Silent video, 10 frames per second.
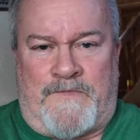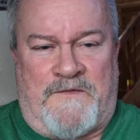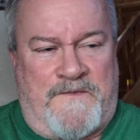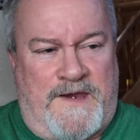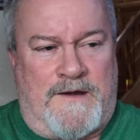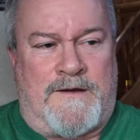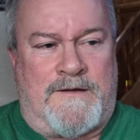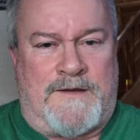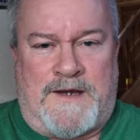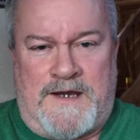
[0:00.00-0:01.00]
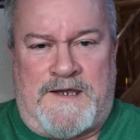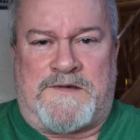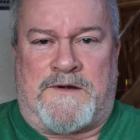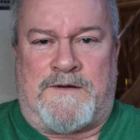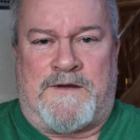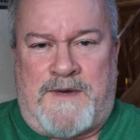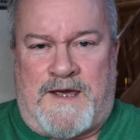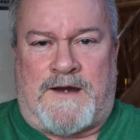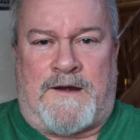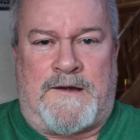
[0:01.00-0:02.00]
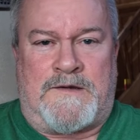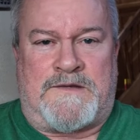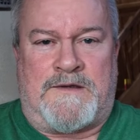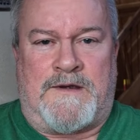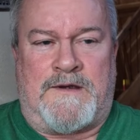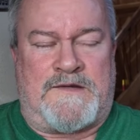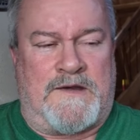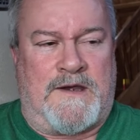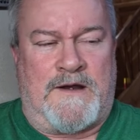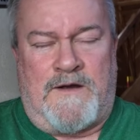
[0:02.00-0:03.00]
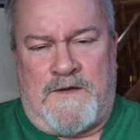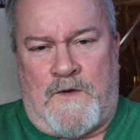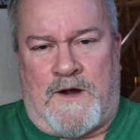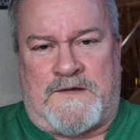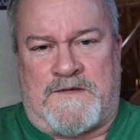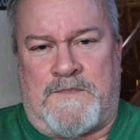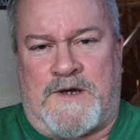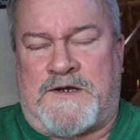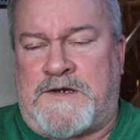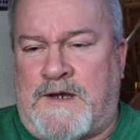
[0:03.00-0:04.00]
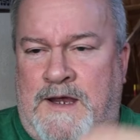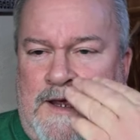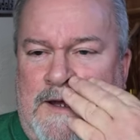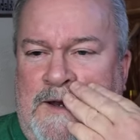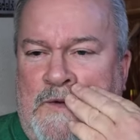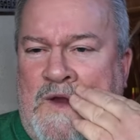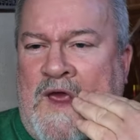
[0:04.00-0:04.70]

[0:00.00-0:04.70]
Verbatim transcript: The feet hurt, the knees hurt, the back hurts, so you can only walk so much, and it